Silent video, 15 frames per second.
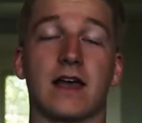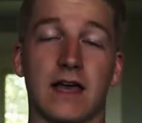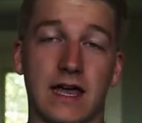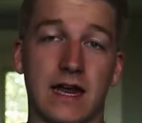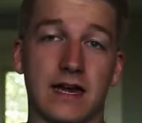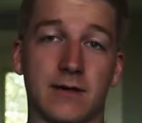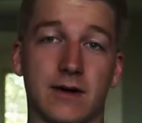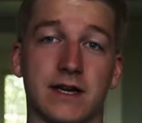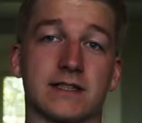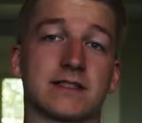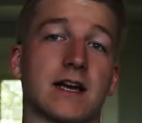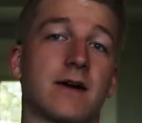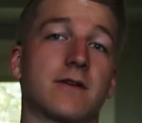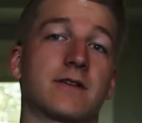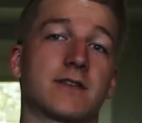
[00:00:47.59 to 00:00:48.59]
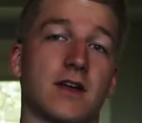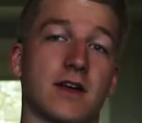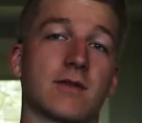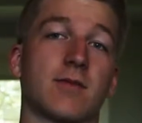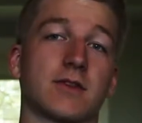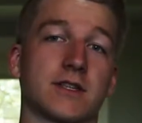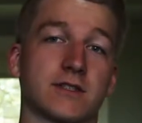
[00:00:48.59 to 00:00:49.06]
Anyways, I want to
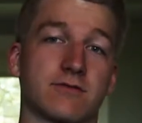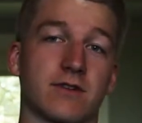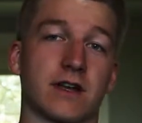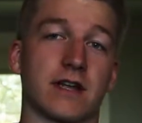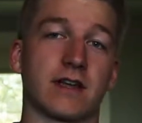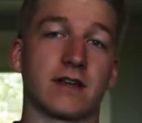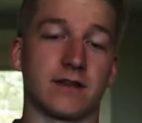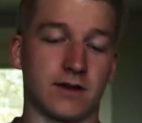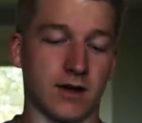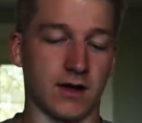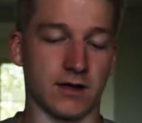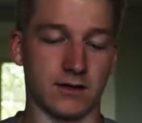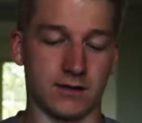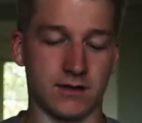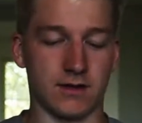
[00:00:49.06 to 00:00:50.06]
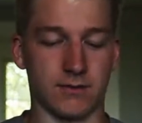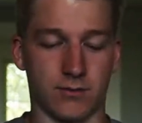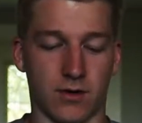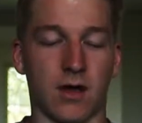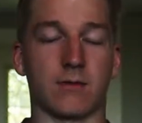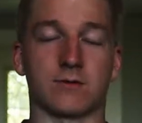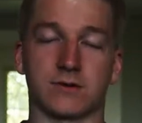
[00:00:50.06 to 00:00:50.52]
talk about this rig, not the
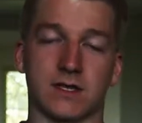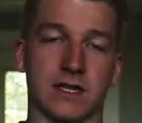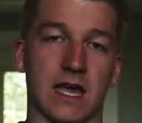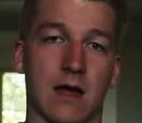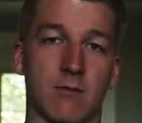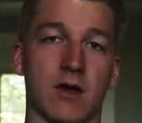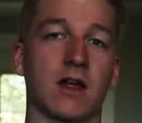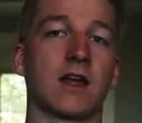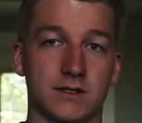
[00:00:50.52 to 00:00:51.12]
problems with the camera.